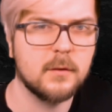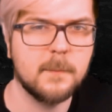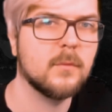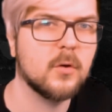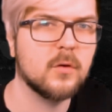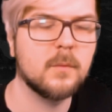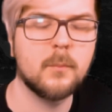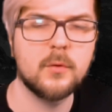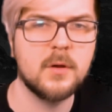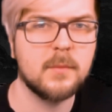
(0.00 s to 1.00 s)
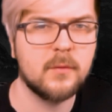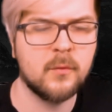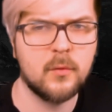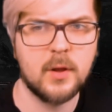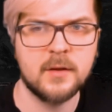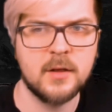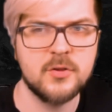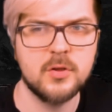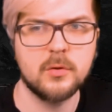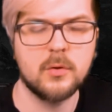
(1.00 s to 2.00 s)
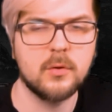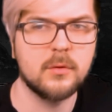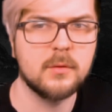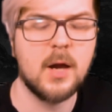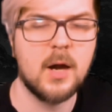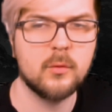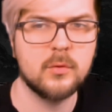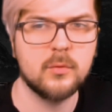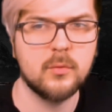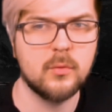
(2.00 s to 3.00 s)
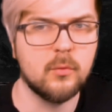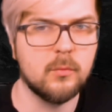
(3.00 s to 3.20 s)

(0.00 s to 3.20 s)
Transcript: not putting my full attention on how to